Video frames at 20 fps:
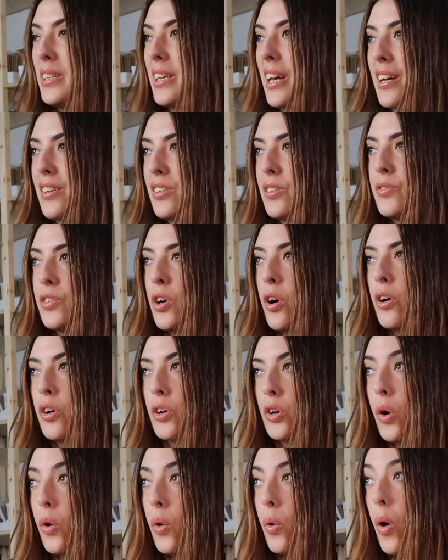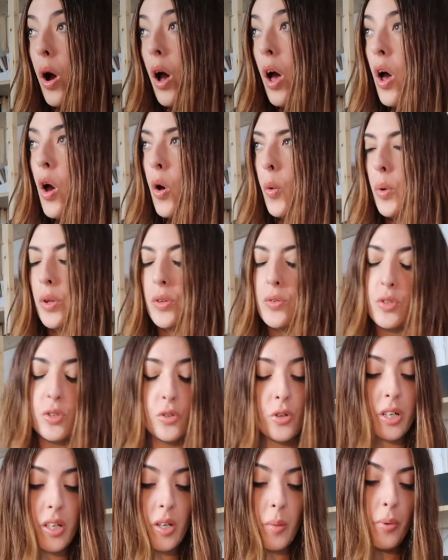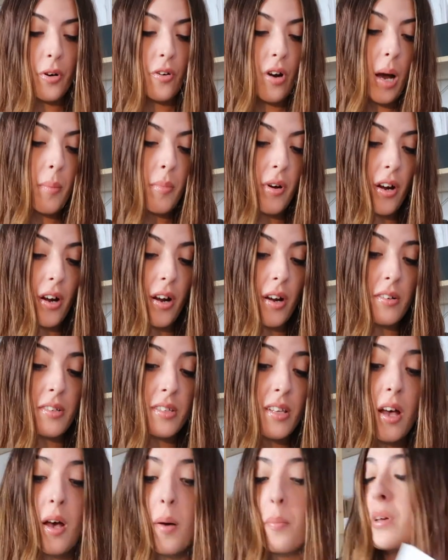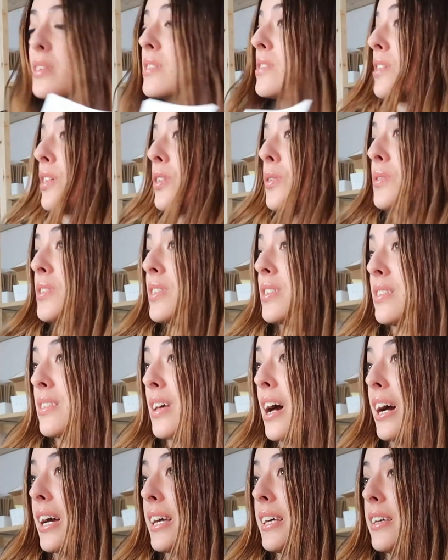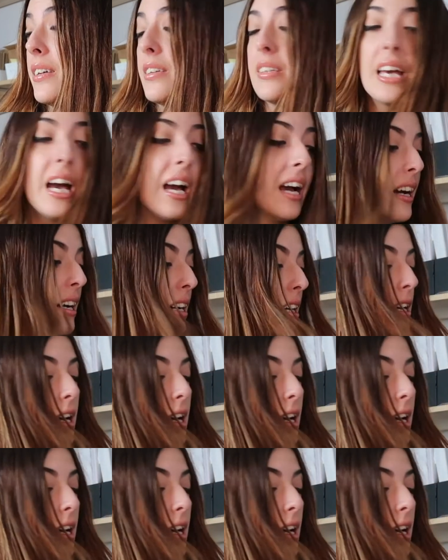Again, you've got to go with those Cricut parameters. This is the closest I could get.